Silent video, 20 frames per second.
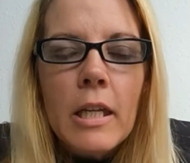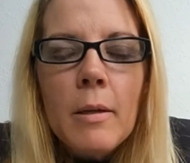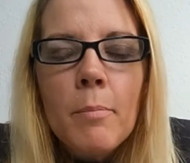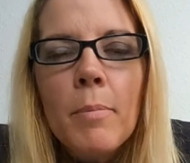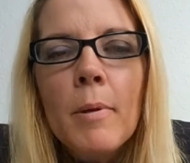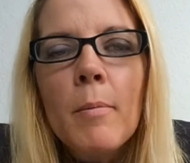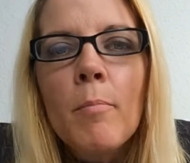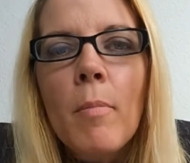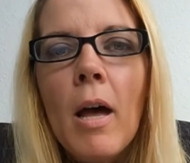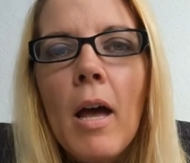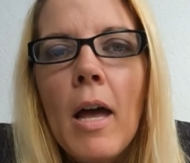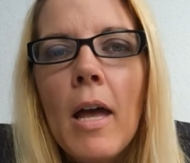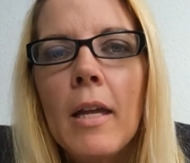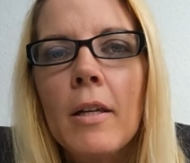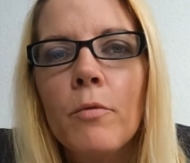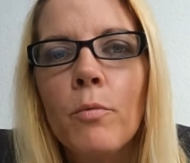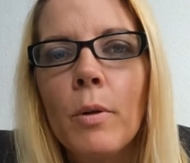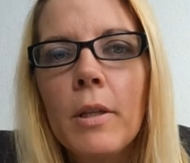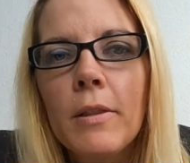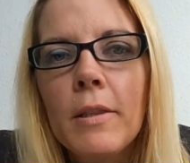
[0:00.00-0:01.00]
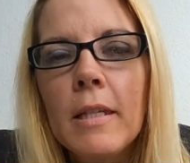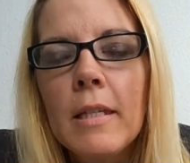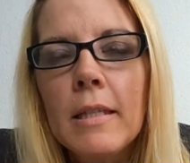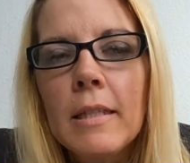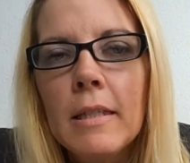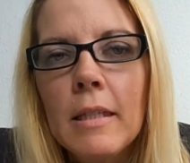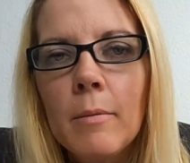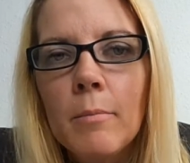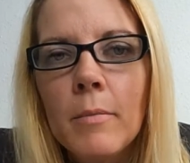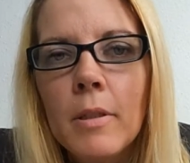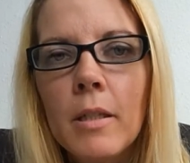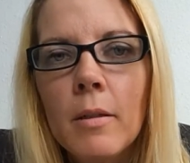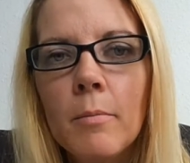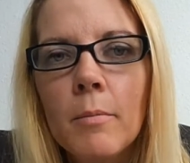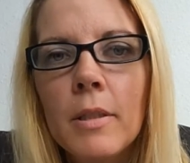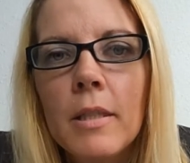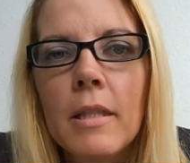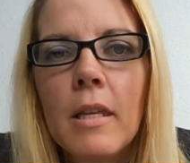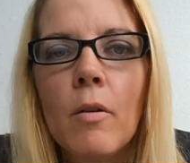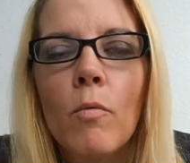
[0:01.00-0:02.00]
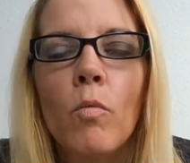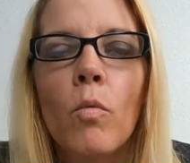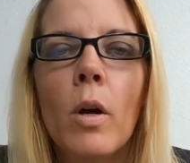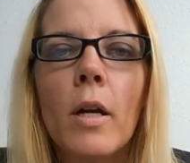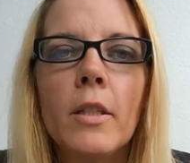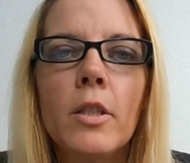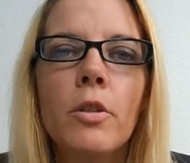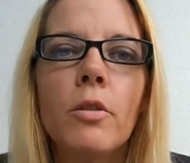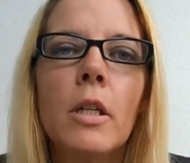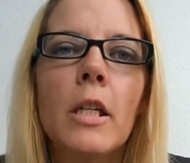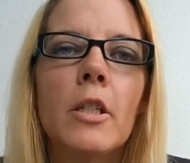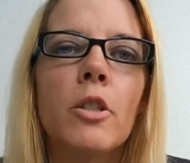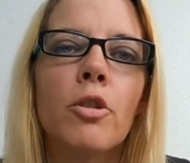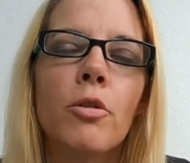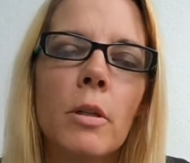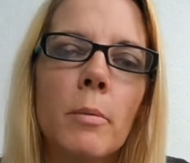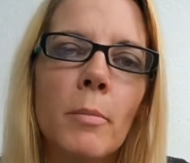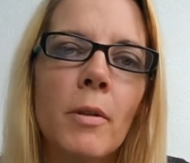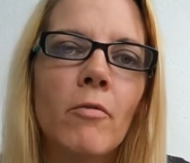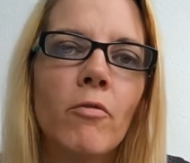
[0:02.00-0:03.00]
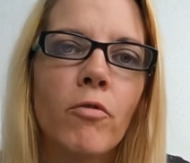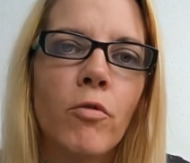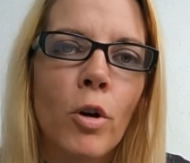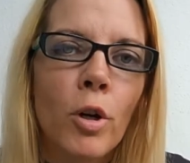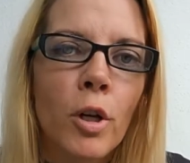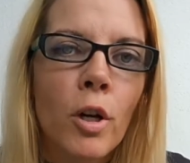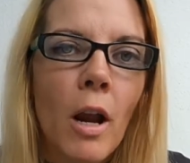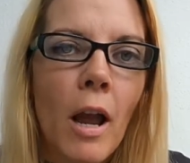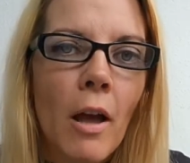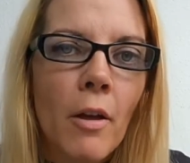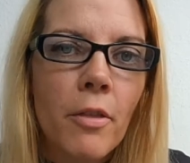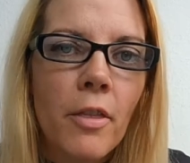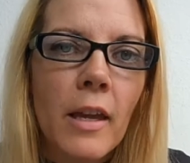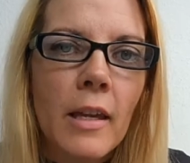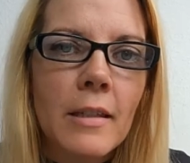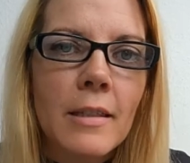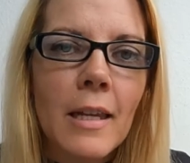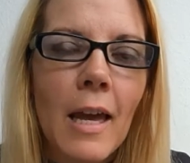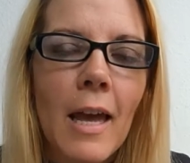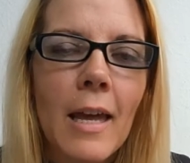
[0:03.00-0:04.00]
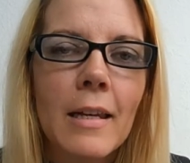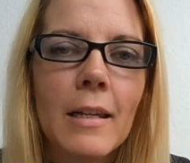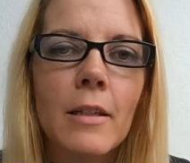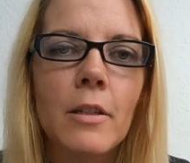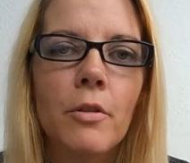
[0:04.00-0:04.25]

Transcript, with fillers: keep in mind with these symptoms that once you get treatment for your health anxiety,